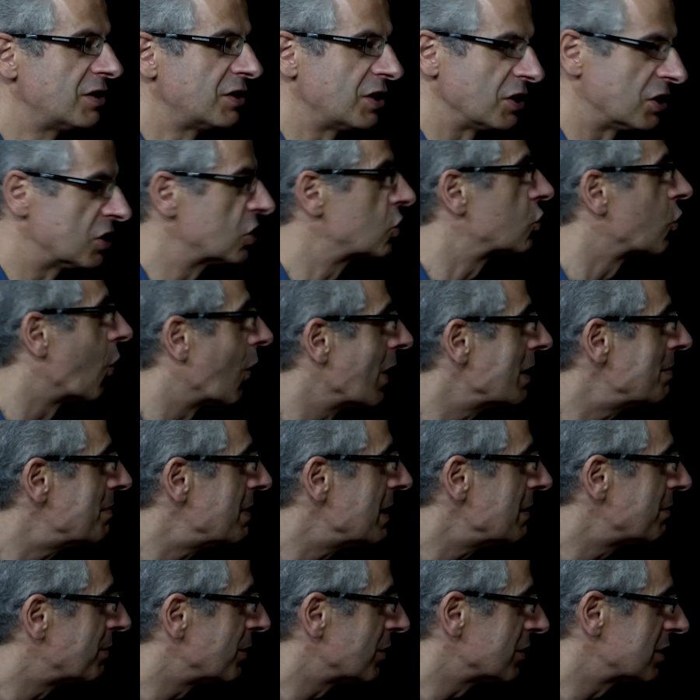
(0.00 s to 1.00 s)
destroy
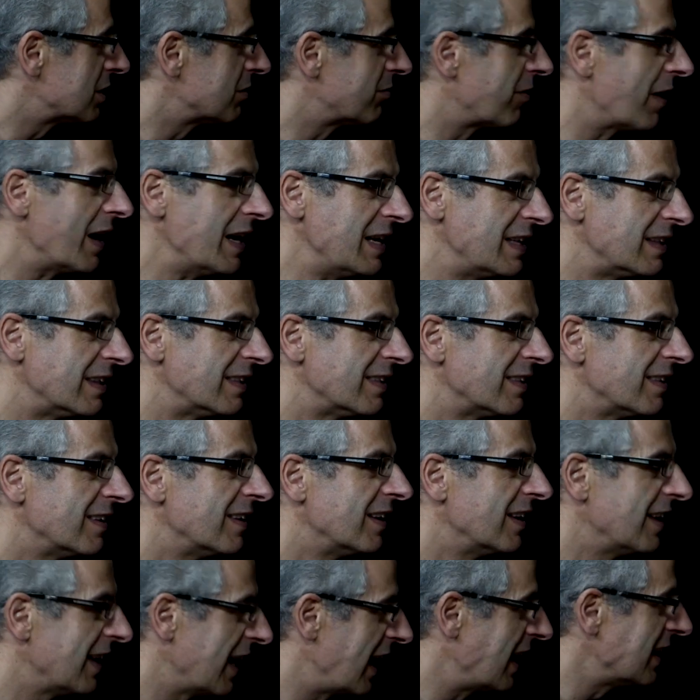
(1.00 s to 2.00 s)
people's faith
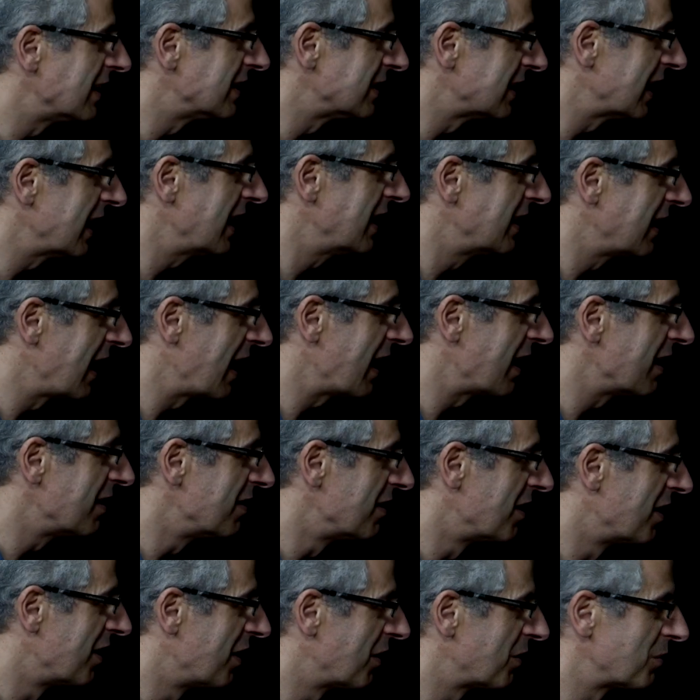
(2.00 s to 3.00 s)
in
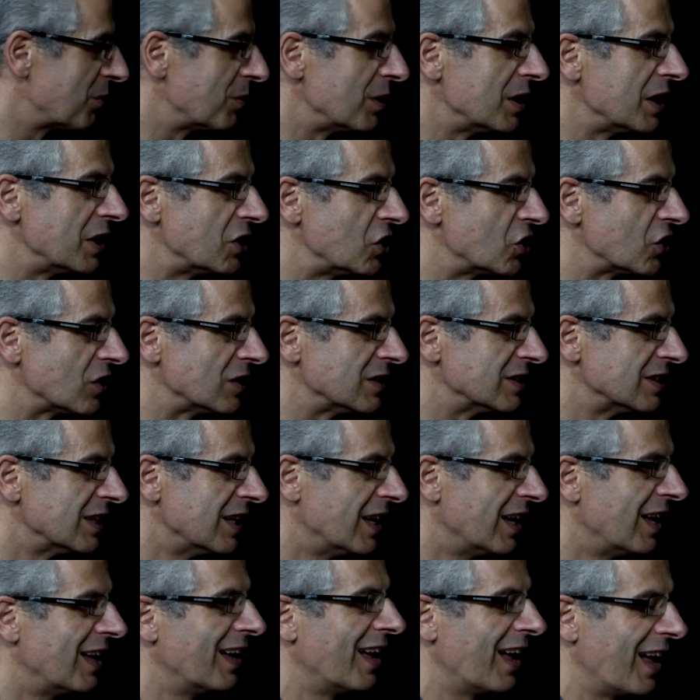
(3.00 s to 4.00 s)
their religion.
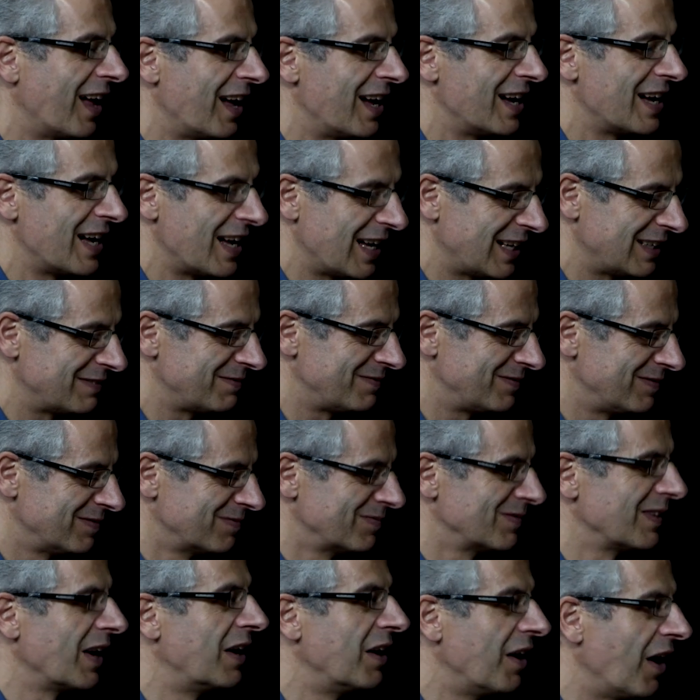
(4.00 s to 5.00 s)

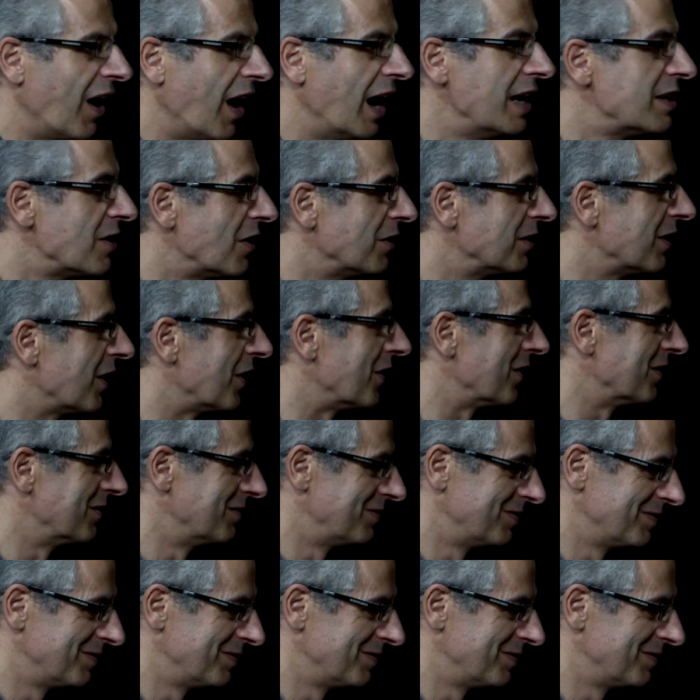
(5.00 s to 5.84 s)
I don't know.